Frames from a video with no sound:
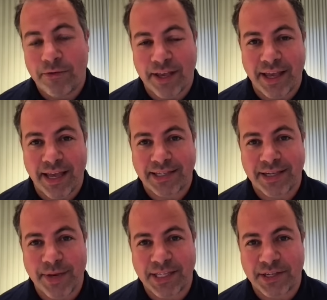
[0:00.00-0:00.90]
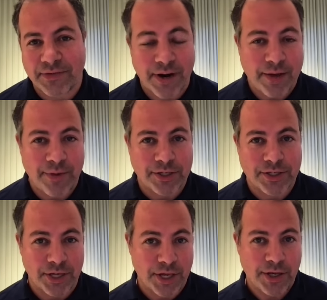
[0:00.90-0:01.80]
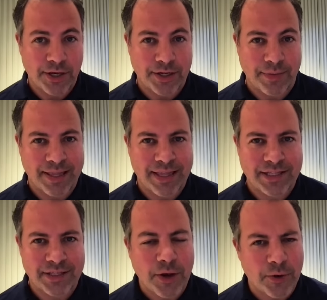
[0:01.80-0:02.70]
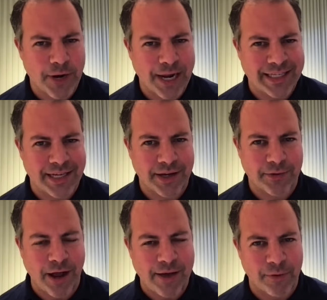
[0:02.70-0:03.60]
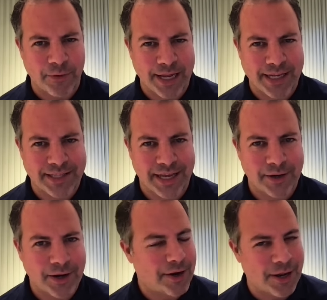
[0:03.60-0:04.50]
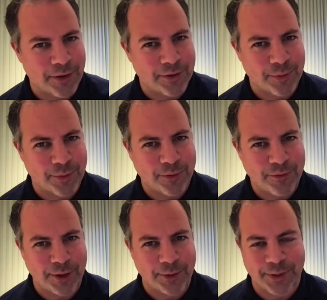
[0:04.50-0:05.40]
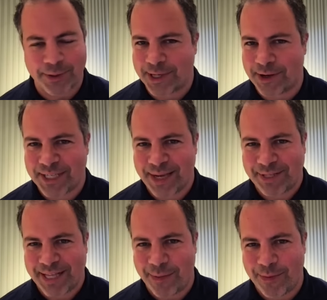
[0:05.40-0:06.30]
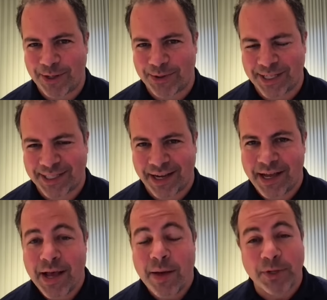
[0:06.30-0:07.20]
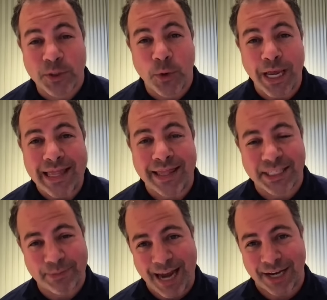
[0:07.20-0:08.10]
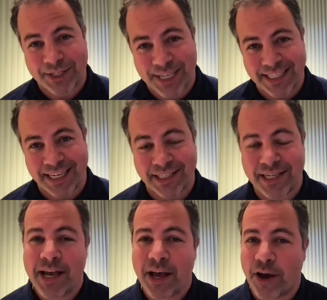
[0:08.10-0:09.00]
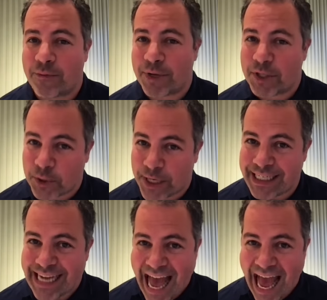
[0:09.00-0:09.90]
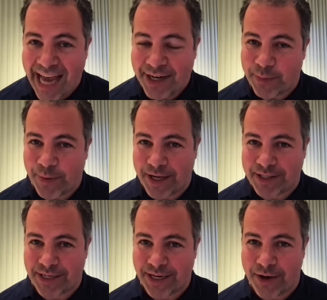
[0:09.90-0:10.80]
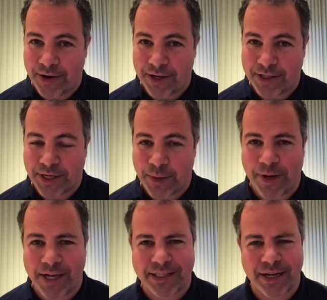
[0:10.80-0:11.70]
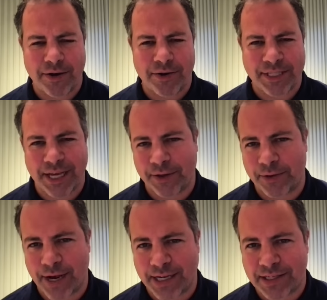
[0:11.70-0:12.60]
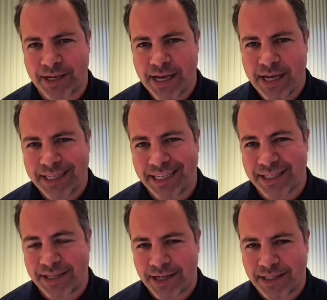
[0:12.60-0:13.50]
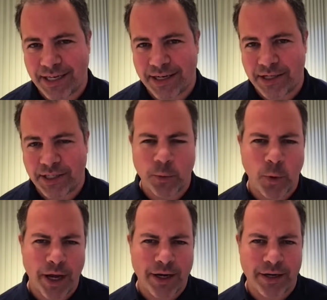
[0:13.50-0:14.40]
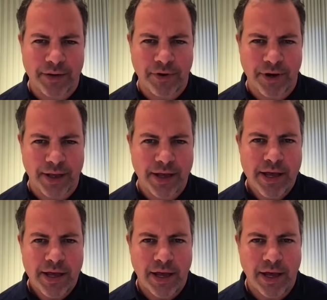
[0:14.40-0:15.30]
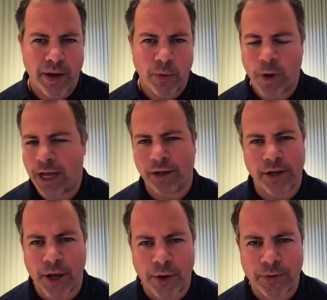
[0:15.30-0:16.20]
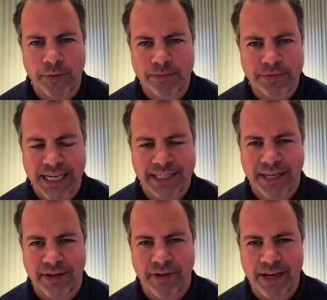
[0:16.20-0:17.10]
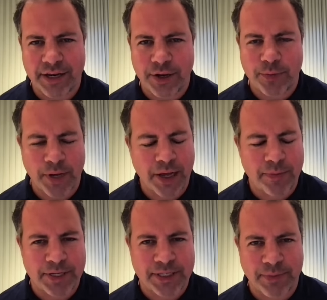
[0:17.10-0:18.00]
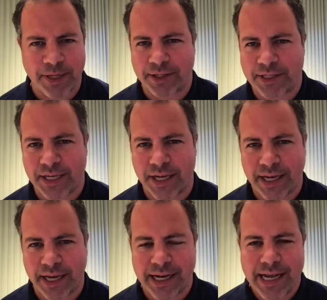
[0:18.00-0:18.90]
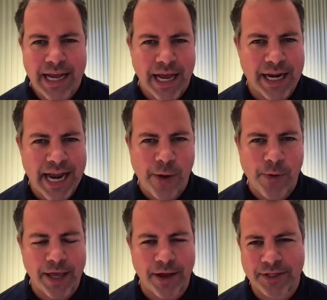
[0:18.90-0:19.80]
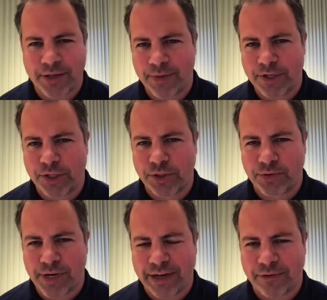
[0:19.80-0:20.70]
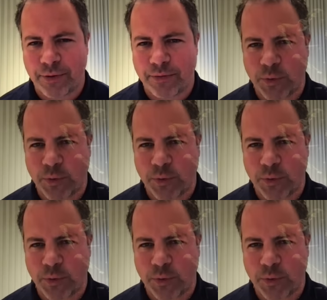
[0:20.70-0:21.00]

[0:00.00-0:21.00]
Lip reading: Well, Vicky, yes, it means it's very much secured. I mean, there's no greater rivalry, is there? Not only on the football field, but also it seems now in motor racing between the Spanish cities of Madrid and Barcelona. So Barcelona has held the race since 1991 at a very well-known testing venue, purpose-built circuit. And now we're going to Madrid